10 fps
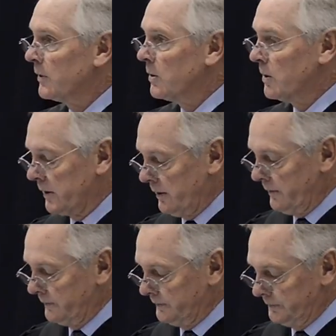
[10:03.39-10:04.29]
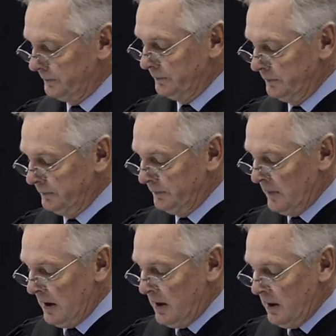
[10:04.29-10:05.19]
off course.
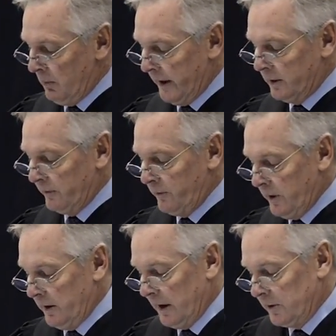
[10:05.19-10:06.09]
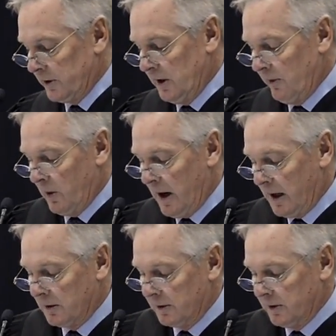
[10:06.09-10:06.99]
My good friend, Dr. Steve
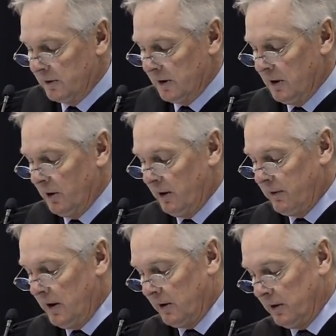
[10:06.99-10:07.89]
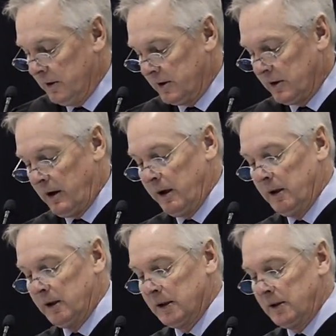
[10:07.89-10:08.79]
Rodkers, who's a noted thinker in this
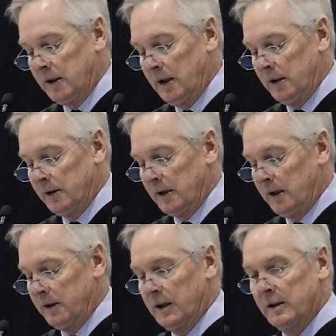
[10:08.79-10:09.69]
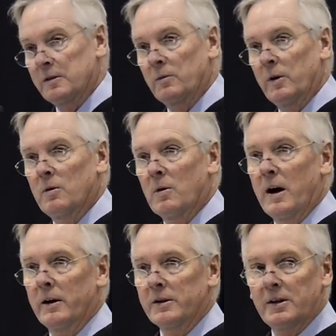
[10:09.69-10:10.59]
area, contends that it doesn't
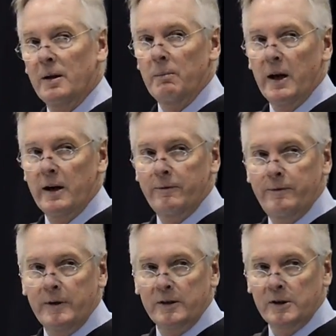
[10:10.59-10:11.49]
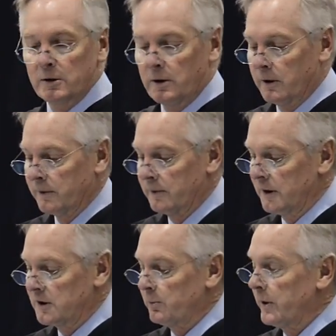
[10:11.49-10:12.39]
require some metaphysical
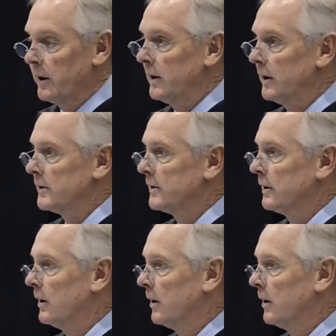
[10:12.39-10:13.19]
experience to